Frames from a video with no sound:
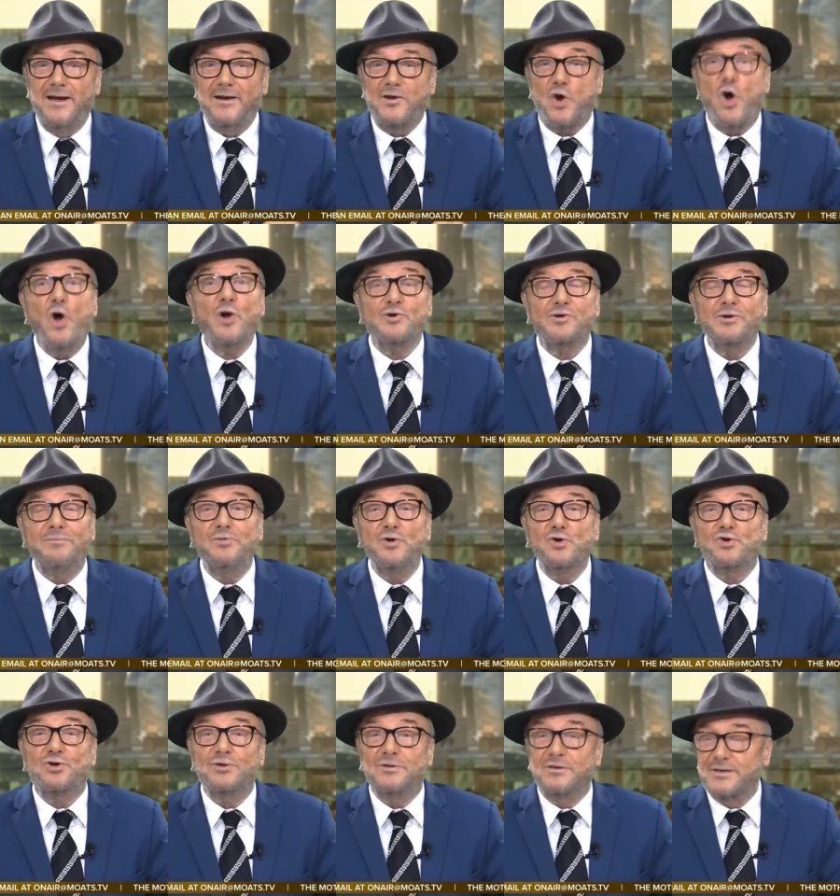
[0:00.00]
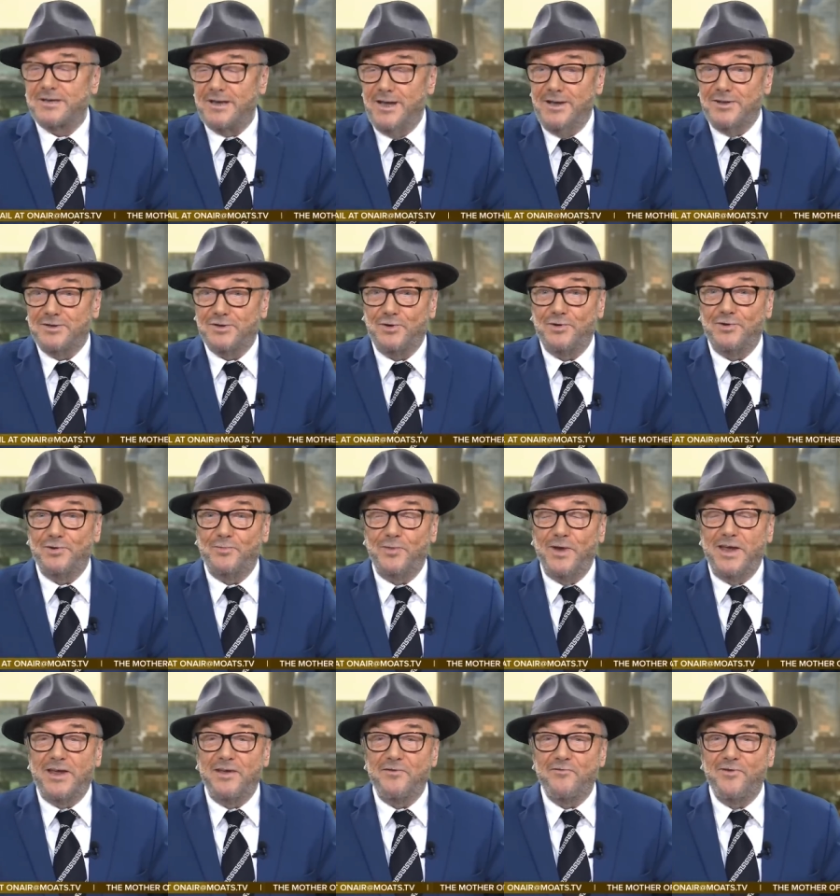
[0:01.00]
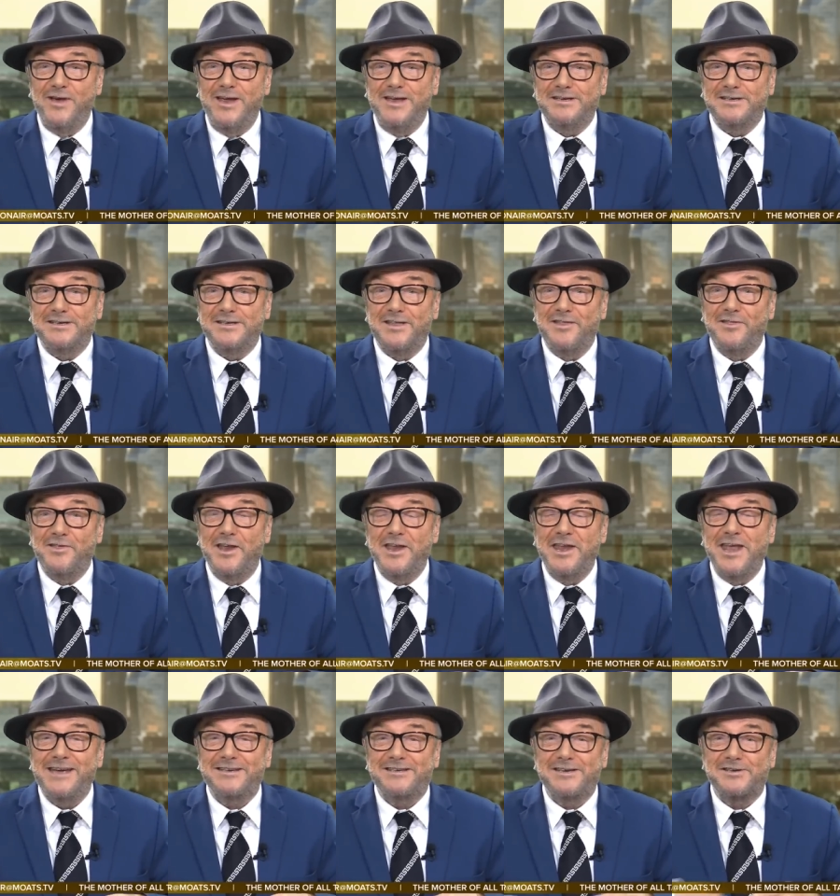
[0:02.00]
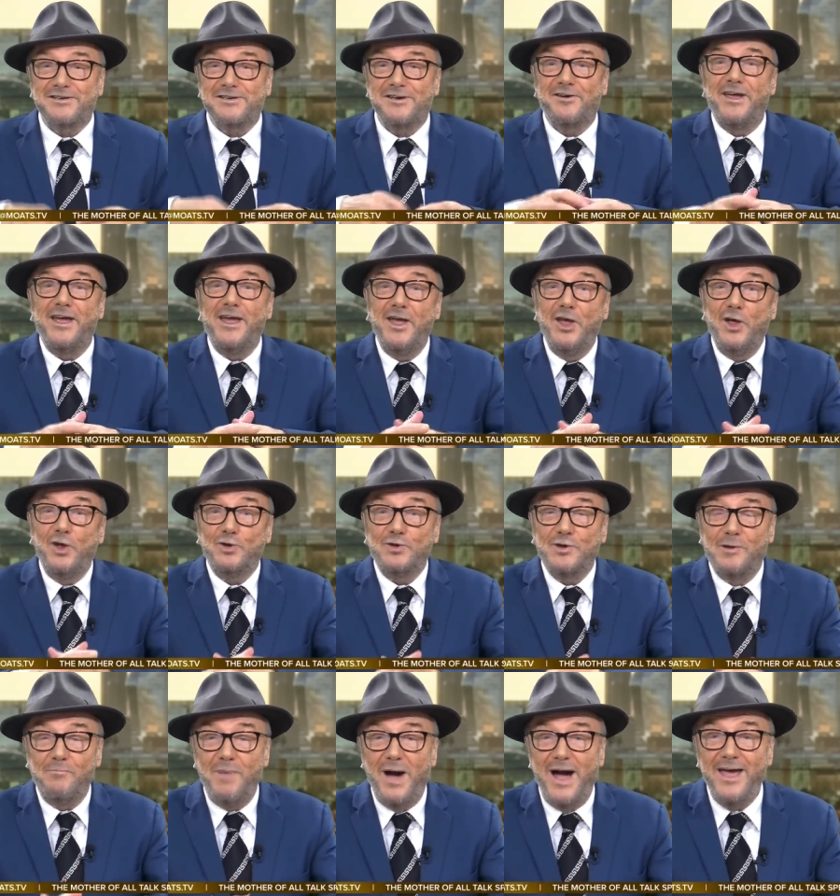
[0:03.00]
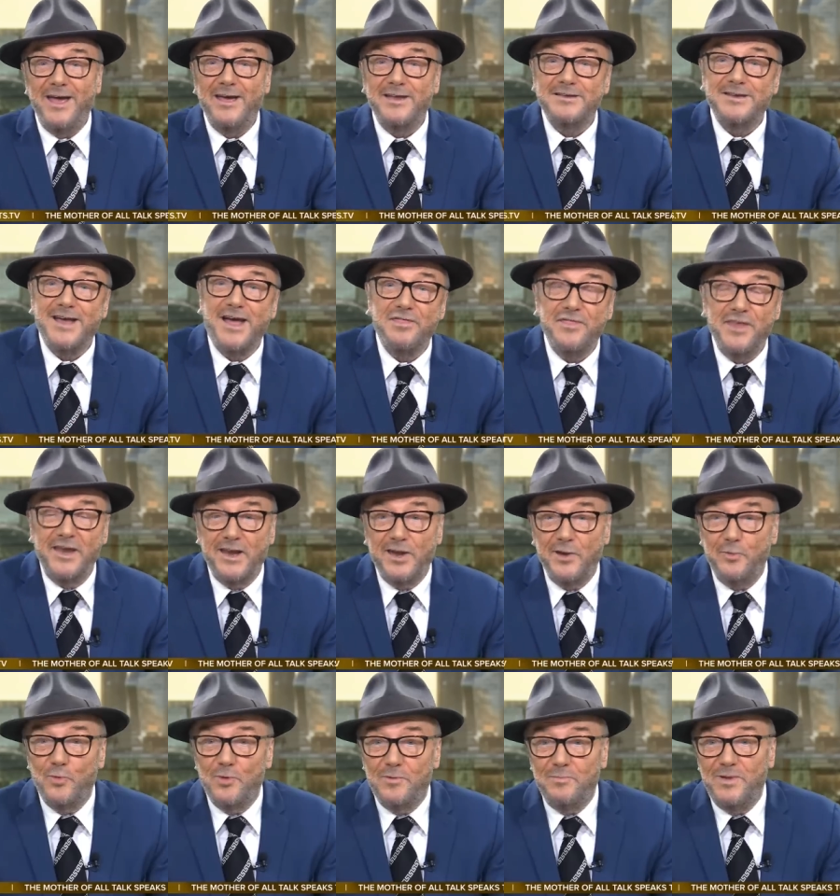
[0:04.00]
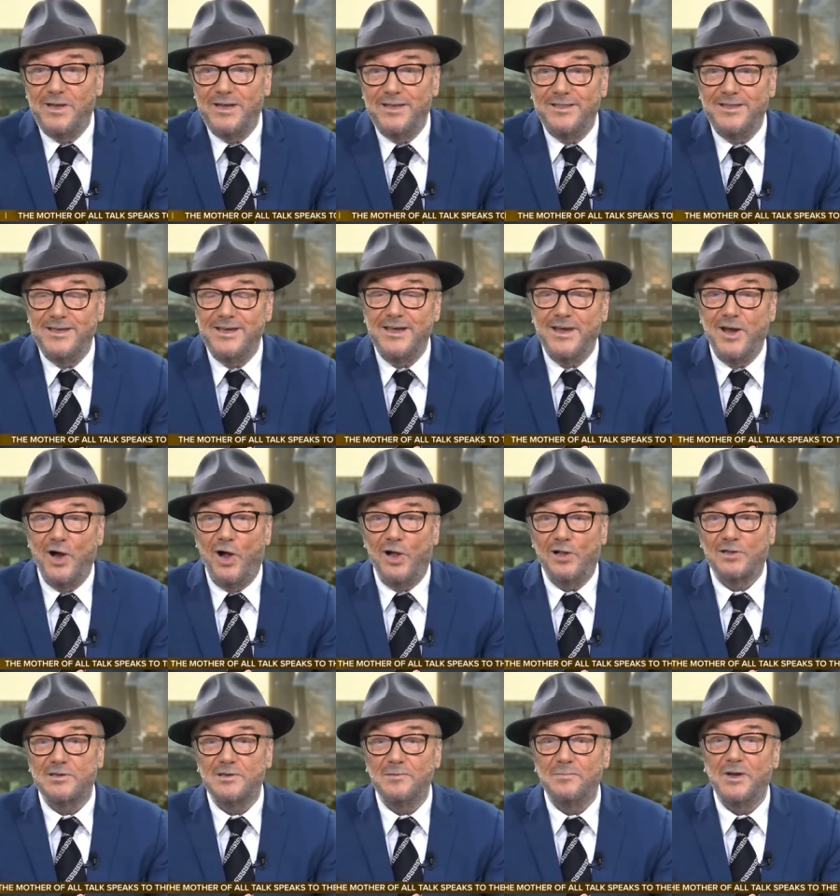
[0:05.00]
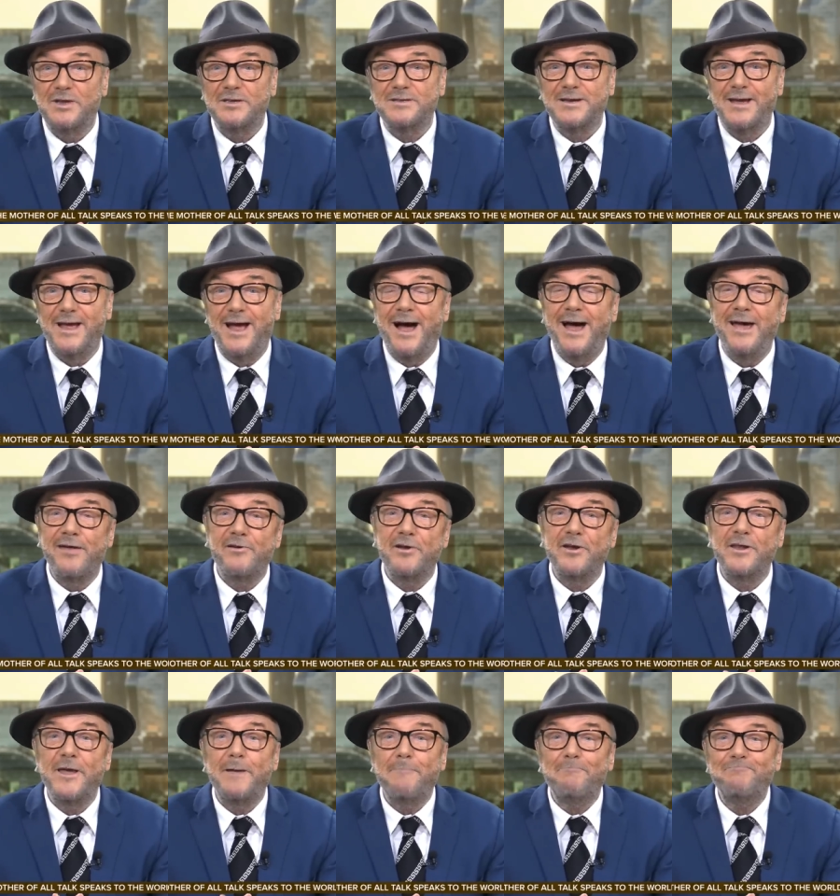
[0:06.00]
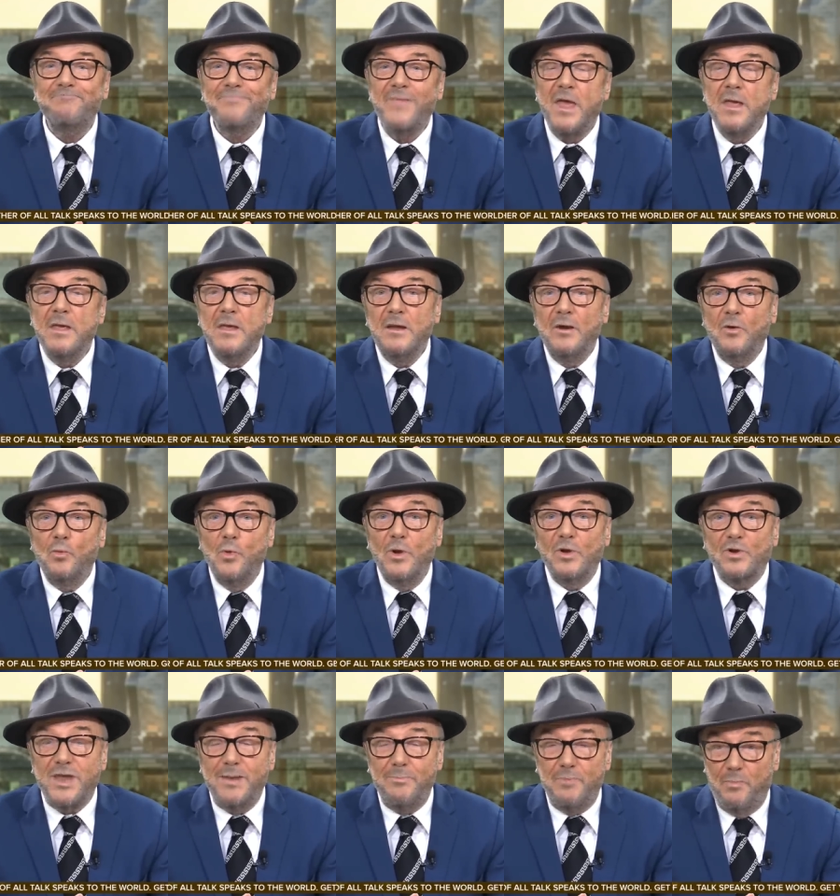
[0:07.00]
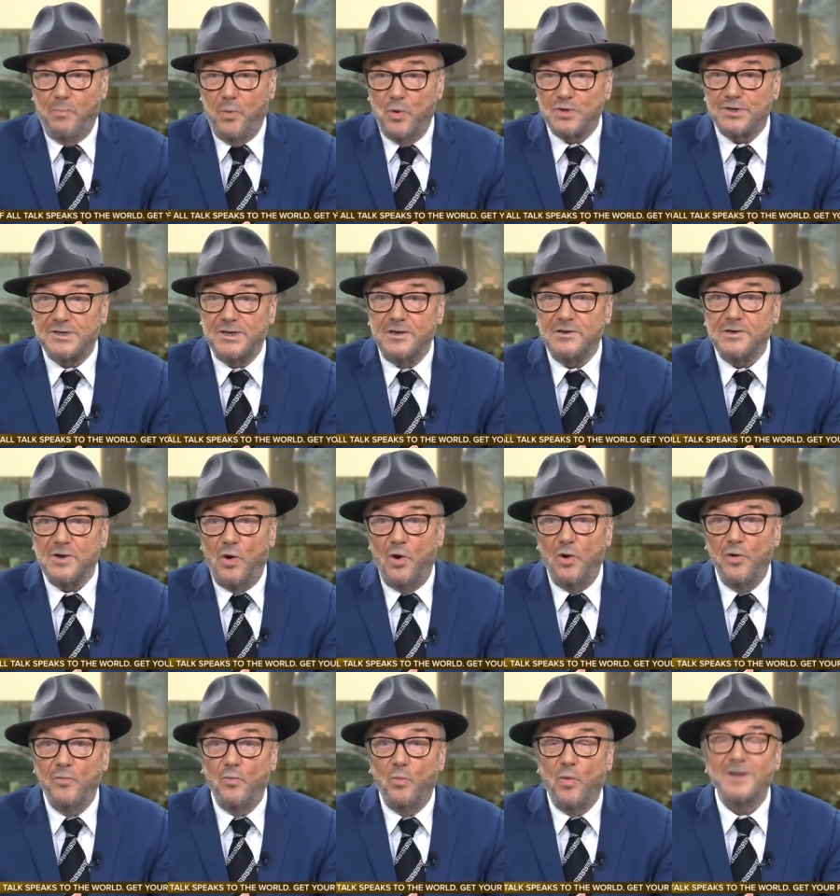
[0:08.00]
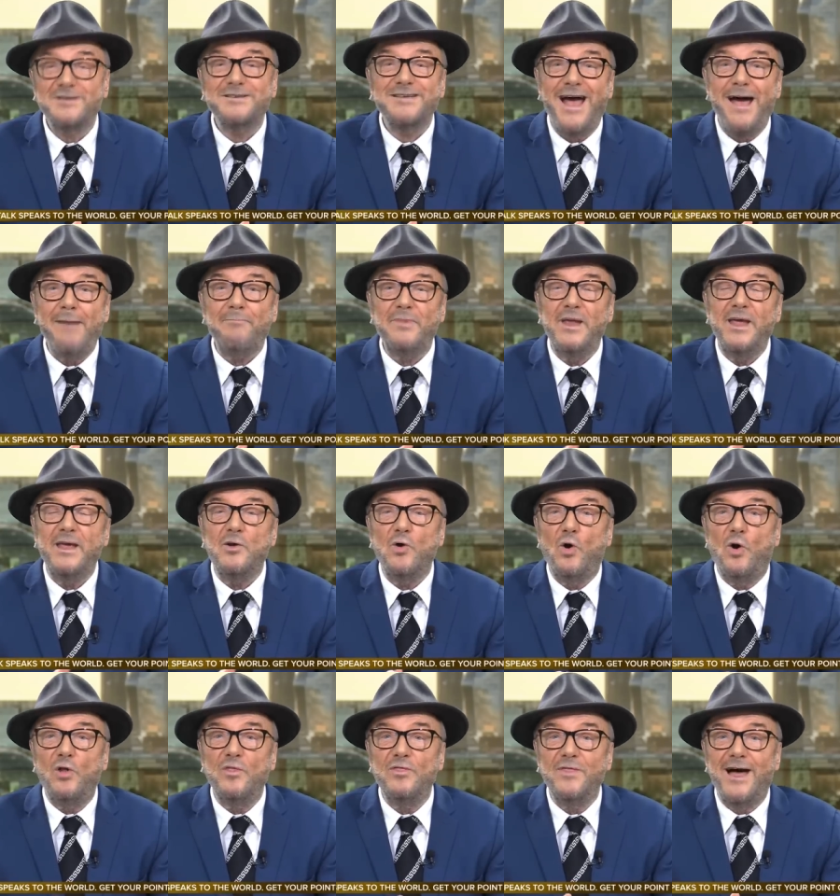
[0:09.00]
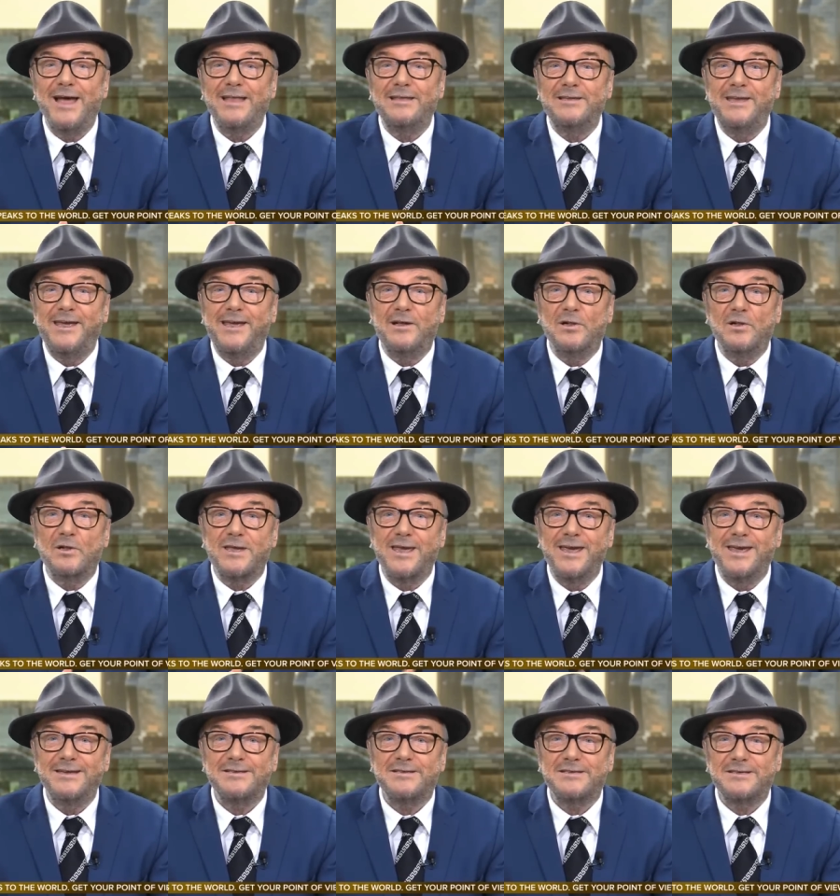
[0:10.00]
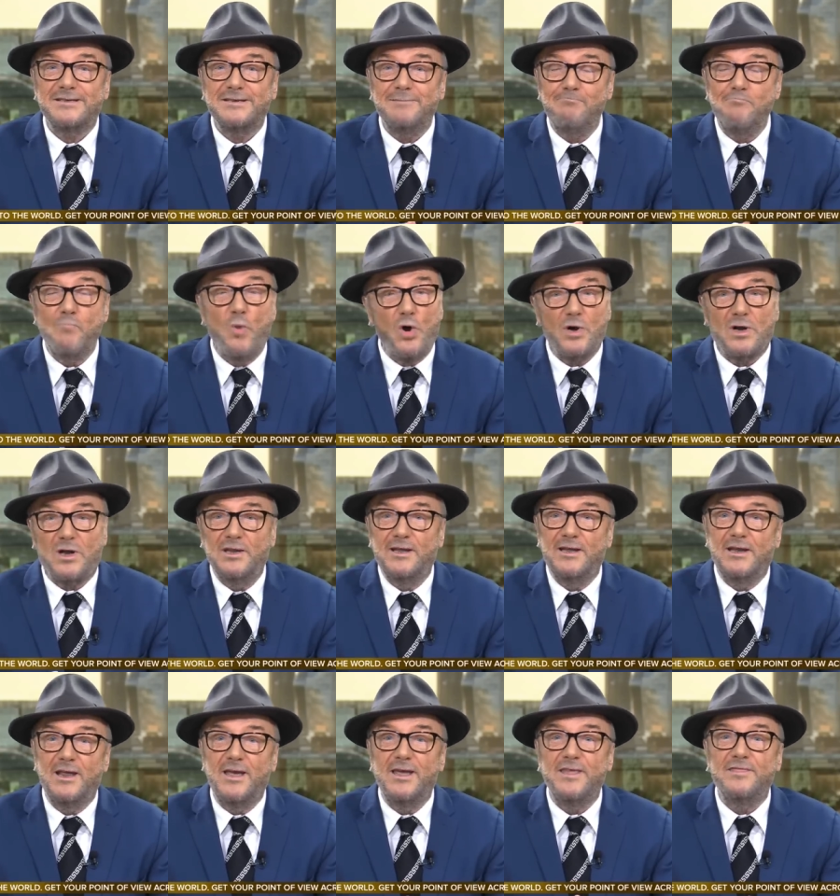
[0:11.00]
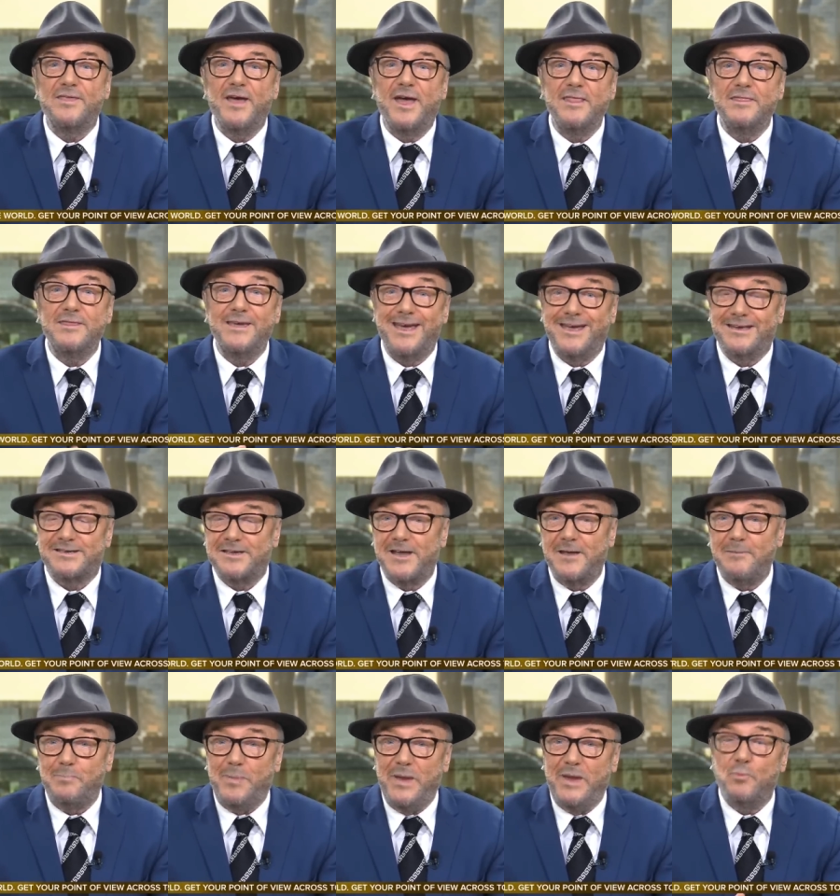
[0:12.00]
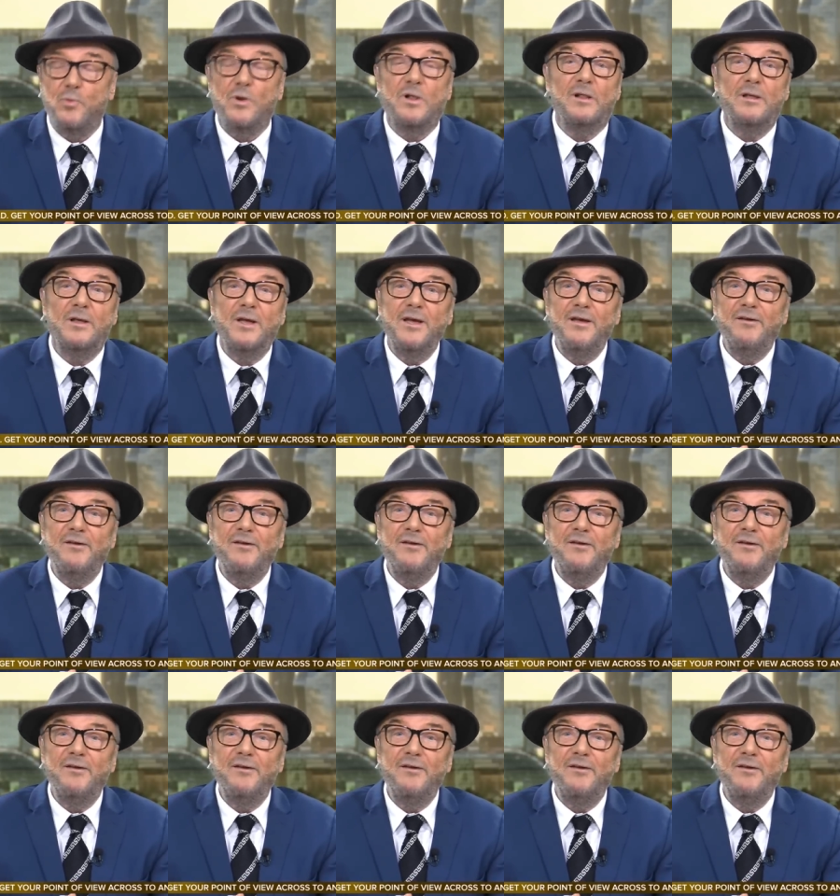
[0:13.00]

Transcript: contributions so that we can raise the necessary to buy it. I think it would be the ultimate irony. We'll keep you posted on what's happening on that legal case more clearly than the SNP will,